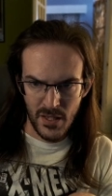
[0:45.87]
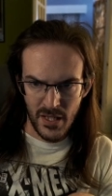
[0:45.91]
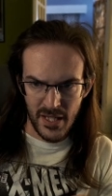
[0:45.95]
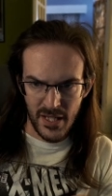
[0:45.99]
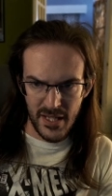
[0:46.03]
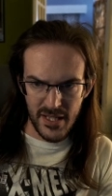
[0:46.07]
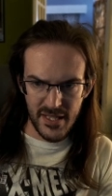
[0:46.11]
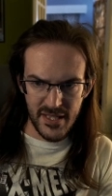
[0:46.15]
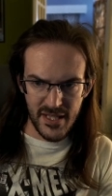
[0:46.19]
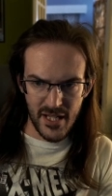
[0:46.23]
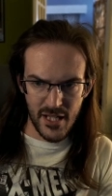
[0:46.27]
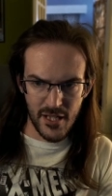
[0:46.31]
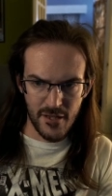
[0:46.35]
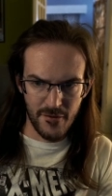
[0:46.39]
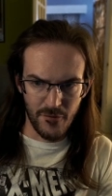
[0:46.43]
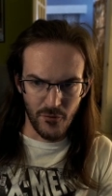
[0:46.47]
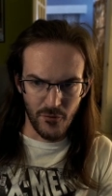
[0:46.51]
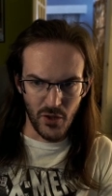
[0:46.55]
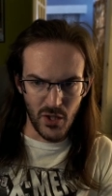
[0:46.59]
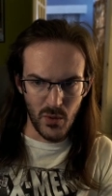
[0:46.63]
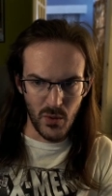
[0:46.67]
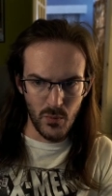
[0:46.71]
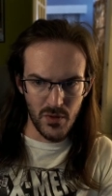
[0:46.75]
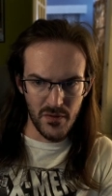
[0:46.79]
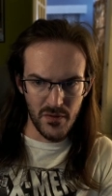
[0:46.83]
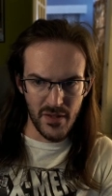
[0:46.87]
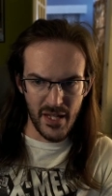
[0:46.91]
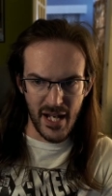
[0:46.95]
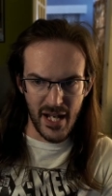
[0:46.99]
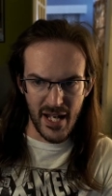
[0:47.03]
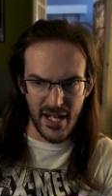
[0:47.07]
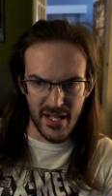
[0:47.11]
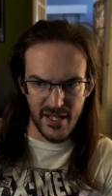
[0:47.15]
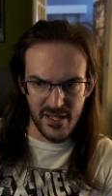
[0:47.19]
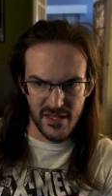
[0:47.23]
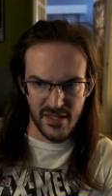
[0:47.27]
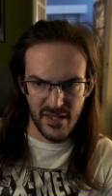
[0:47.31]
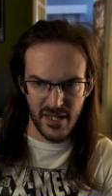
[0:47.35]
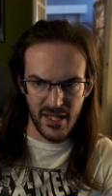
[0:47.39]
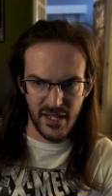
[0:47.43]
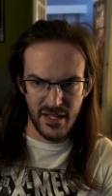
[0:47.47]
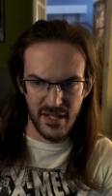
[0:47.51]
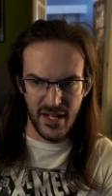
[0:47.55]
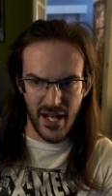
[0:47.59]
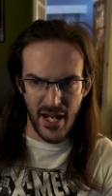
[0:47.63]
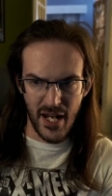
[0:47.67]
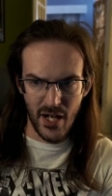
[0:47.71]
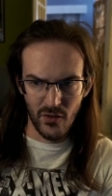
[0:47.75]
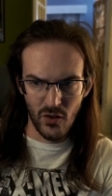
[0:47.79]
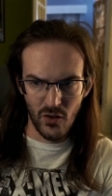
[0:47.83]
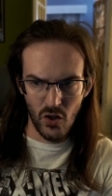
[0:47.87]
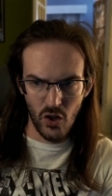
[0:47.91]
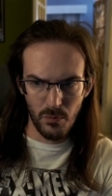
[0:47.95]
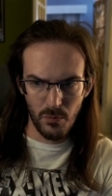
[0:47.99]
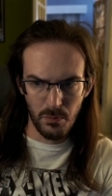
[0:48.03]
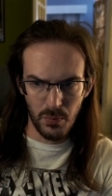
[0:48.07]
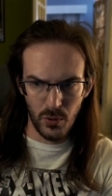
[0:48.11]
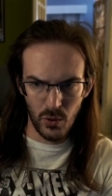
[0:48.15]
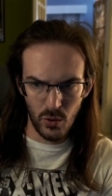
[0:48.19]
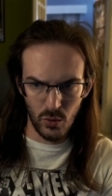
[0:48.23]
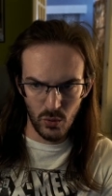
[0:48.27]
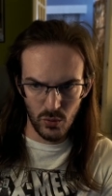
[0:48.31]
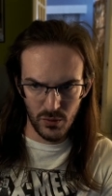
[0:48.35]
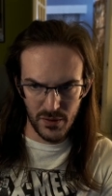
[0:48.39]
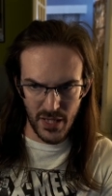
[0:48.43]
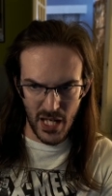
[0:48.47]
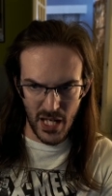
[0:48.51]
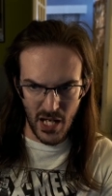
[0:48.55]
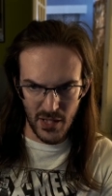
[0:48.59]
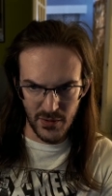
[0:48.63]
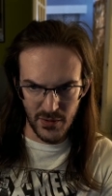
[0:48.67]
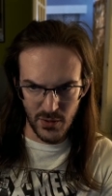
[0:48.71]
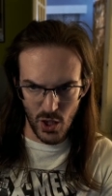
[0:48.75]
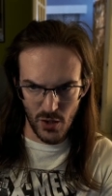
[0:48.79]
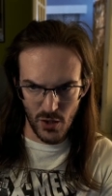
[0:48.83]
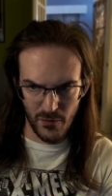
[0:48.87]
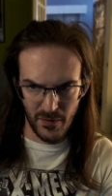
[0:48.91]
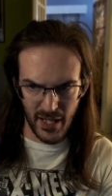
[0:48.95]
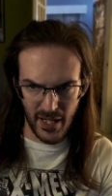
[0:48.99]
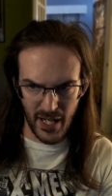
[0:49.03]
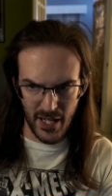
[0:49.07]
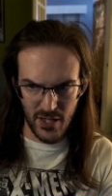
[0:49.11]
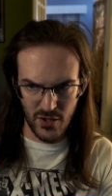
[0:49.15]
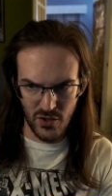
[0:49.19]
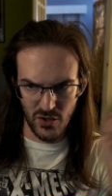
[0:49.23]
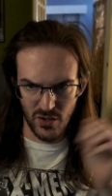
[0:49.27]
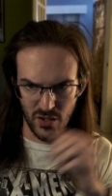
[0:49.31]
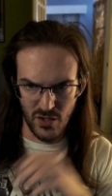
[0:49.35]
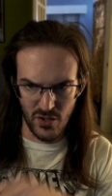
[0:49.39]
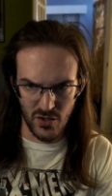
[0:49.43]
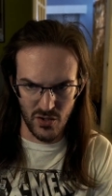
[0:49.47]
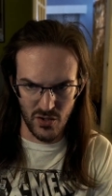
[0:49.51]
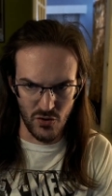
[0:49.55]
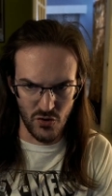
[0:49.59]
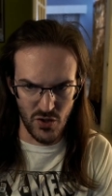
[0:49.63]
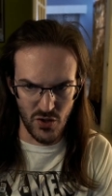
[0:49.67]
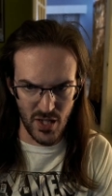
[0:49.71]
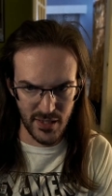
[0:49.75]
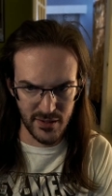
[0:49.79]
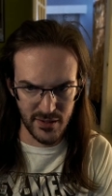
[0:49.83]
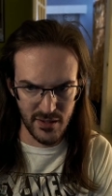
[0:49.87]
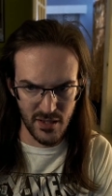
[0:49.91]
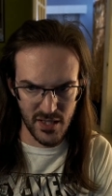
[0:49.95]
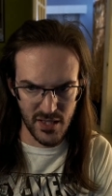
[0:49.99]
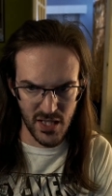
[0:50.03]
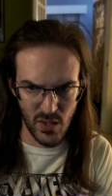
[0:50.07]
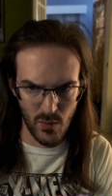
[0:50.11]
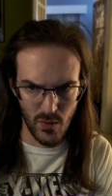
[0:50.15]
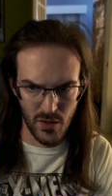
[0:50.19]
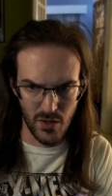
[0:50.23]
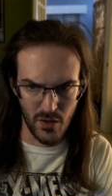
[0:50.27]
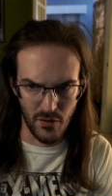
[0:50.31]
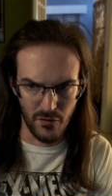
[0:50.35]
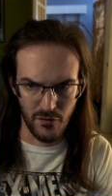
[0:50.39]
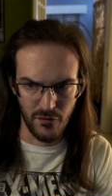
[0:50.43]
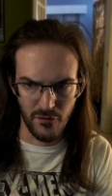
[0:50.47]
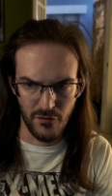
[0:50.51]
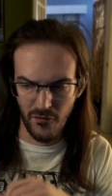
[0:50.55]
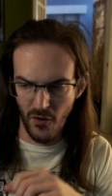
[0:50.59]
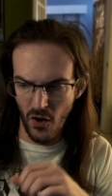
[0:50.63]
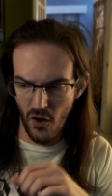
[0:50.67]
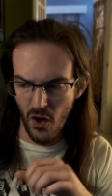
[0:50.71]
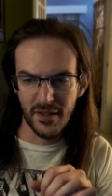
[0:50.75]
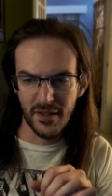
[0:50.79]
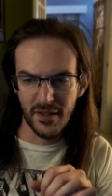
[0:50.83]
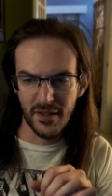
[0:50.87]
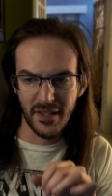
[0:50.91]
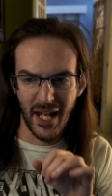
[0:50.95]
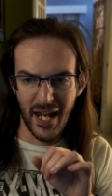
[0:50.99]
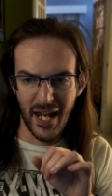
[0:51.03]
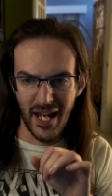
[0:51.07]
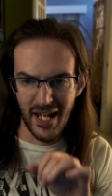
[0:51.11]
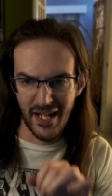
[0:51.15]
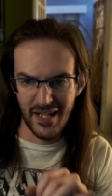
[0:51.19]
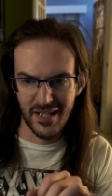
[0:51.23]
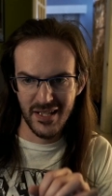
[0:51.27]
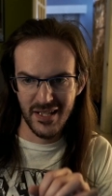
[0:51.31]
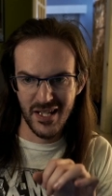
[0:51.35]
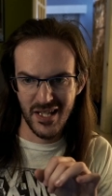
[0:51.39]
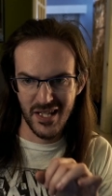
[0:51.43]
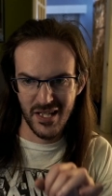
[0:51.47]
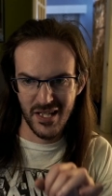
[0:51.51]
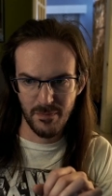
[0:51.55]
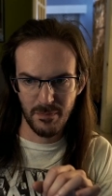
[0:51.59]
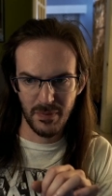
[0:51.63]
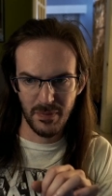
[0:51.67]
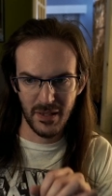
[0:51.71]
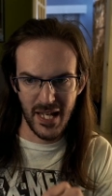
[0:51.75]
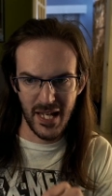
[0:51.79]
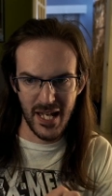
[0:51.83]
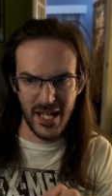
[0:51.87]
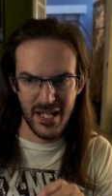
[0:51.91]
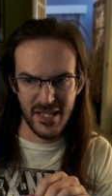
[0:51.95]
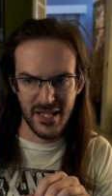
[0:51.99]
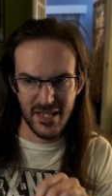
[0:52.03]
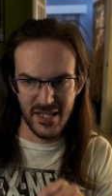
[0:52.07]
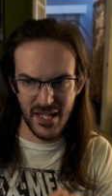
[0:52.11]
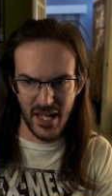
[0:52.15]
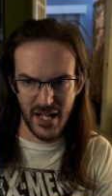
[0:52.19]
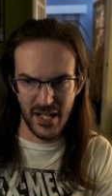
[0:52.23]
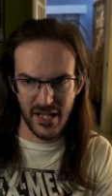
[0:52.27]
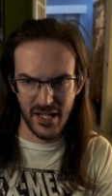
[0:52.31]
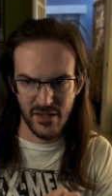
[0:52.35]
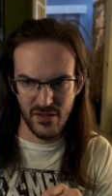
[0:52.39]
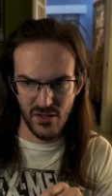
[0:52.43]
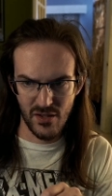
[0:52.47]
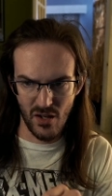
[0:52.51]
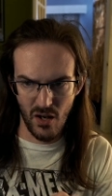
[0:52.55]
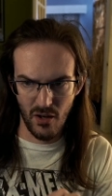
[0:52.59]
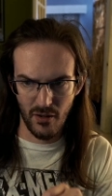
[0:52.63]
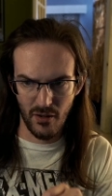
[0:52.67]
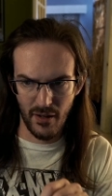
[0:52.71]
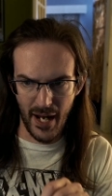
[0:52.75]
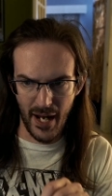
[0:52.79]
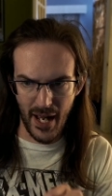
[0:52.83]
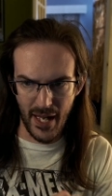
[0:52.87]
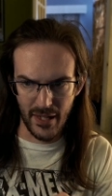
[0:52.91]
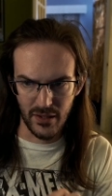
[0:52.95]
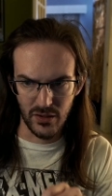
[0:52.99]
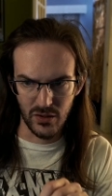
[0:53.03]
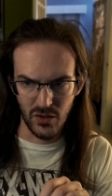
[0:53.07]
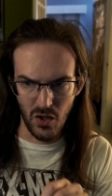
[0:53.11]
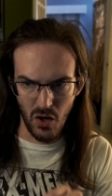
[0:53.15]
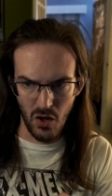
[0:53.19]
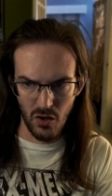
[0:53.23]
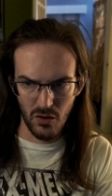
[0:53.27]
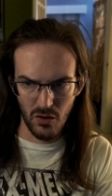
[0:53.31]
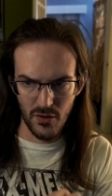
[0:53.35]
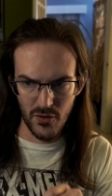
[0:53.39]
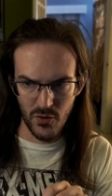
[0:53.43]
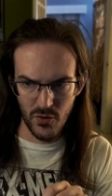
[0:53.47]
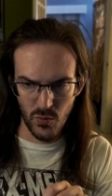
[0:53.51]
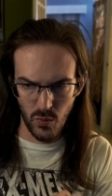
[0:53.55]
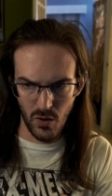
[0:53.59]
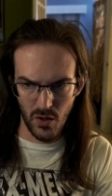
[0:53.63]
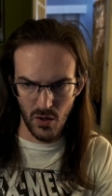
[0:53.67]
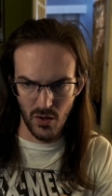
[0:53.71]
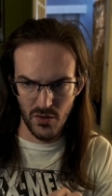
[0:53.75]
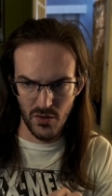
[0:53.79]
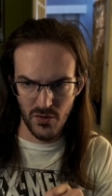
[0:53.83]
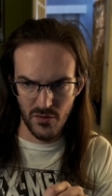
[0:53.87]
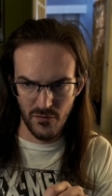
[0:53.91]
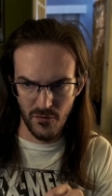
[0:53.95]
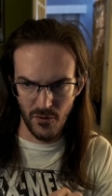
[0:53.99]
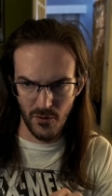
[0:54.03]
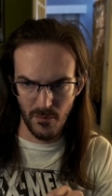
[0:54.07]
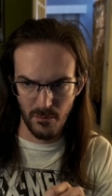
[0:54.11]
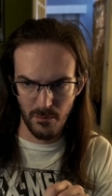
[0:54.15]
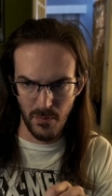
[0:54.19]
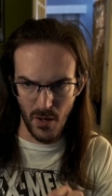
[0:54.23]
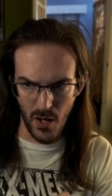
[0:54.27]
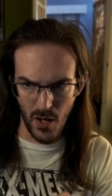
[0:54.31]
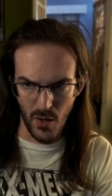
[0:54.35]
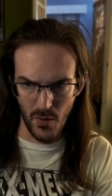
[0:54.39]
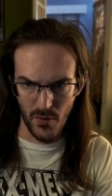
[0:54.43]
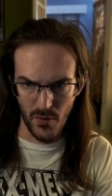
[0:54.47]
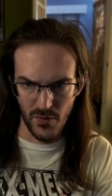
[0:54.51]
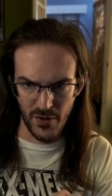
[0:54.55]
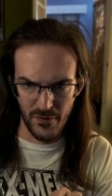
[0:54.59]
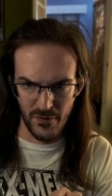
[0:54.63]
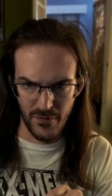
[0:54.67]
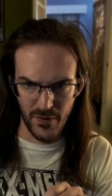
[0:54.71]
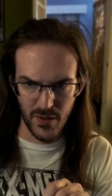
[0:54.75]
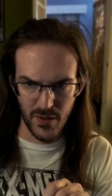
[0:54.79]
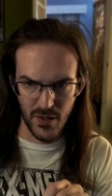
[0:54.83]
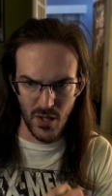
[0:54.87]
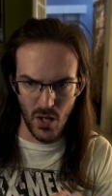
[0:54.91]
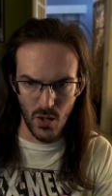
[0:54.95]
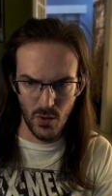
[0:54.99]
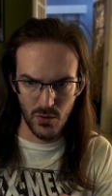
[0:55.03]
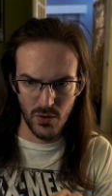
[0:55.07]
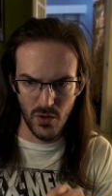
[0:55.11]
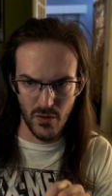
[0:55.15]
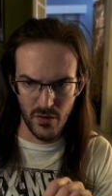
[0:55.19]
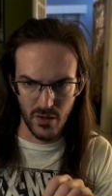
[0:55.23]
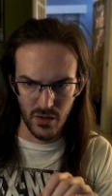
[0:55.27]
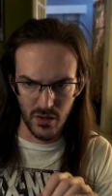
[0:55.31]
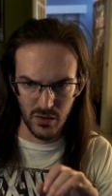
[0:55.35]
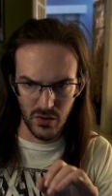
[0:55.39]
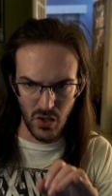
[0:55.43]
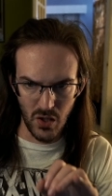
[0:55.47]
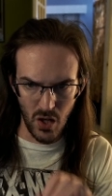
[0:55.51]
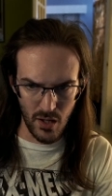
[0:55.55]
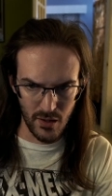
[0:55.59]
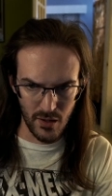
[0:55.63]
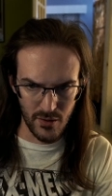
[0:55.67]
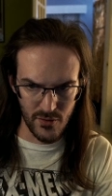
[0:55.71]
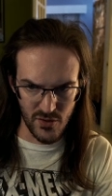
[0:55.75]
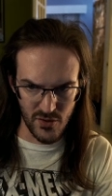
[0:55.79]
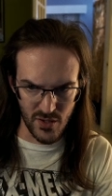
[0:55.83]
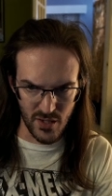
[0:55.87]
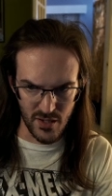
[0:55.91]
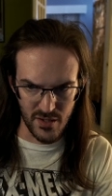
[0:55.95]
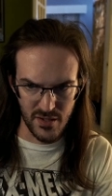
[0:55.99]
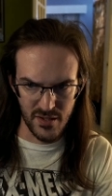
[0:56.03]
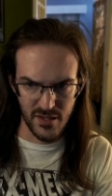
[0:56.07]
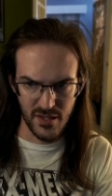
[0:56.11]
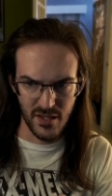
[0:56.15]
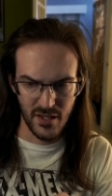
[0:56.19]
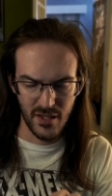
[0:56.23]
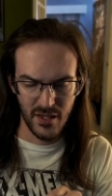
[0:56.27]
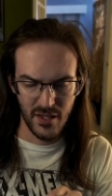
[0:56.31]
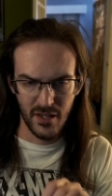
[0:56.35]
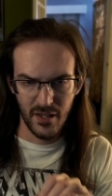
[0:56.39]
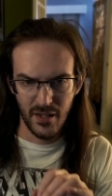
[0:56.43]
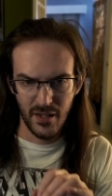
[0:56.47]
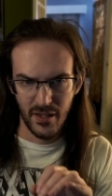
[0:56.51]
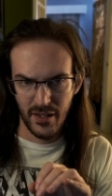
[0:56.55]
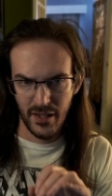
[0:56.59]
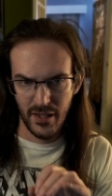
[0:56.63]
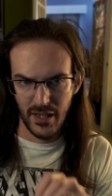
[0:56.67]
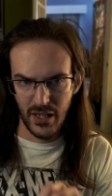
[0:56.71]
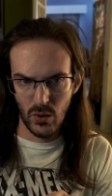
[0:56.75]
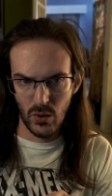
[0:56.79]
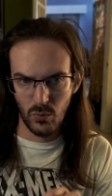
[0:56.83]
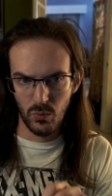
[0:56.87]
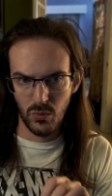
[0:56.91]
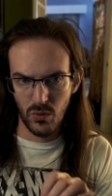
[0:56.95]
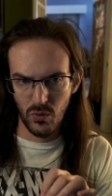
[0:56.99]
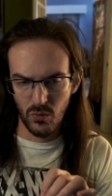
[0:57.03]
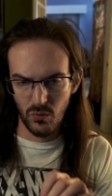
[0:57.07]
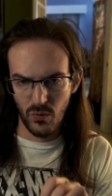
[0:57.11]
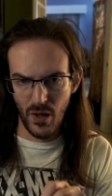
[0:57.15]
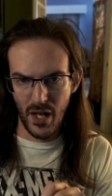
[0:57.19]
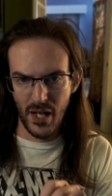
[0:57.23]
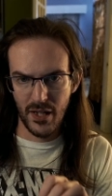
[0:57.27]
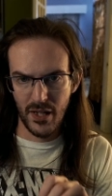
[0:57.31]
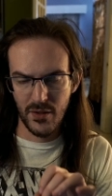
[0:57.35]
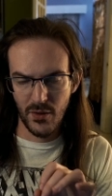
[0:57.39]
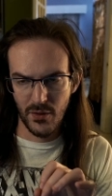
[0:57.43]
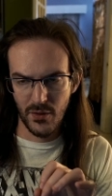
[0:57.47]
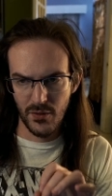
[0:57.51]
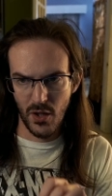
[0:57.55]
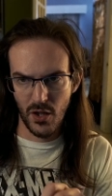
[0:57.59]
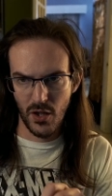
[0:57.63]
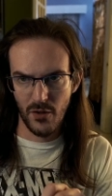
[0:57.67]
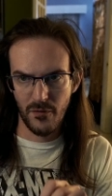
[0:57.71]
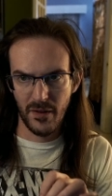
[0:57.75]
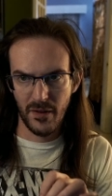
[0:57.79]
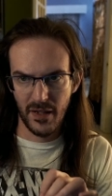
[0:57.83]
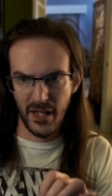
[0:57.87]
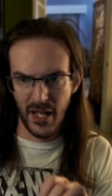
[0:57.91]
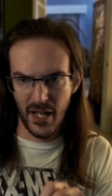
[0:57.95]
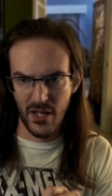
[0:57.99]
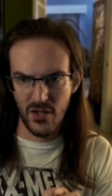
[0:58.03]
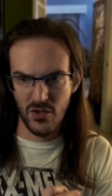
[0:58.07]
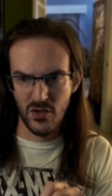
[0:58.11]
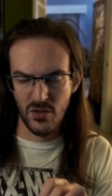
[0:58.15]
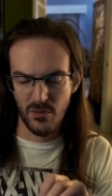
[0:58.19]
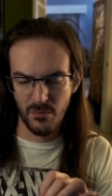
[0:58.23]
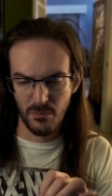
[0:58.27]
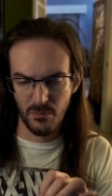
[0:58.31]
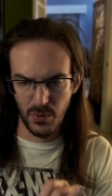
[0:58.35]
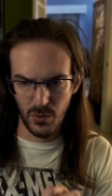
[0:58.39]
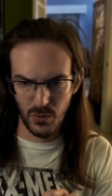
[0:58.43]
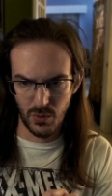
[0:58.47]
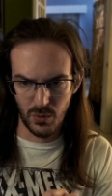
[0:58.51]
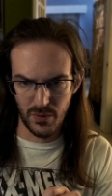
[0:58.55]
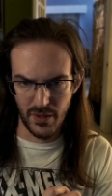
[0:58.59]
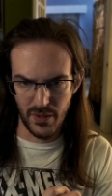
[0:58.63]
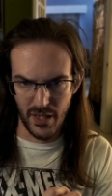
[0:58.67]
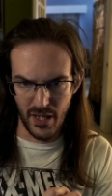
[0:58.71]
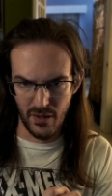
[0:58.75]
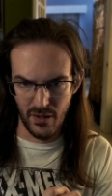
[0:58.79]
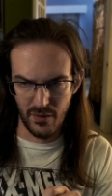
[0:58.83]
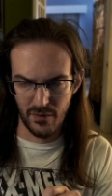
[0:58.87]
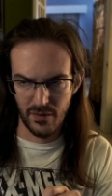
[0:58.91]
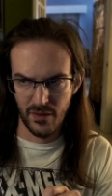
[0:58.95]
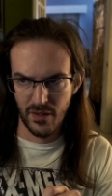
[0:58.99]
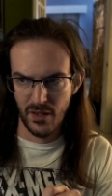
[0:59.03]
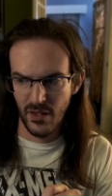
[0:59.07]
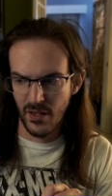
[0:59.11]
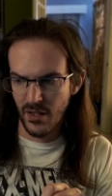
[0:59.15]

He says for anyone that has the narrow pull down notification issue, check to see what your font and display settings are at. Large works for both. If you go to the largest it will wreck your notification pull down.